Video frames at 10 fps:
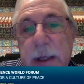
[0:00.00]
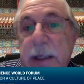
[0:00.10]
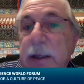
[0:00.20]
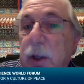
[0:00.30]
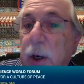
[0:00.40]

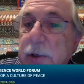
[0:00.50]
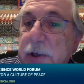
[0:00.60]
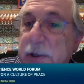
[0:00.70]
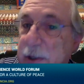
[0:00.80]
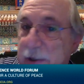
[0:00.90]

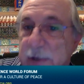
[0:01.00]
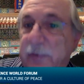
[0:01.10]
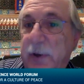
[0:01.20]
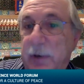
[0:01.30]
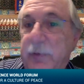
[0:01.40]
enlarges the
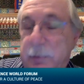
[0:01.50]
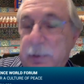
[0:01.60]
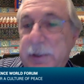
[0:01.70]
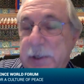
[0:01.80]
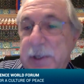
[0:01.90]
sphere for
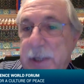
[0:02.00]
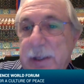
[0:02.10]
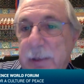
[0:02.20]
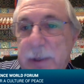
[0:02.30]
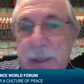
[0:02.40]
religious
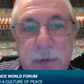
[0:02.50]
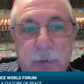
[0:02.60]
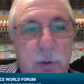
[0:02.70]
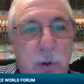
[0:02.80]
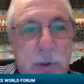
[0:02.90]
sentiment,
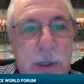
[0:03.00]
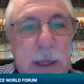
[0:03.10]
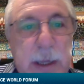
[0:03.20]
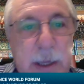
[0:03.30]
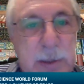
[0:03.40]
quote,
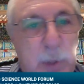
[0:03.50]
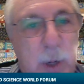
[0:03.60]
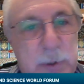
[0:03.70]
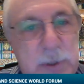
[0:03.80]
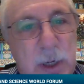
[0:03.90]
as the
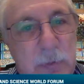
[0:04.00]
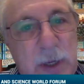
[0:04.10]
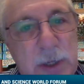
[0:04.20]
proper study of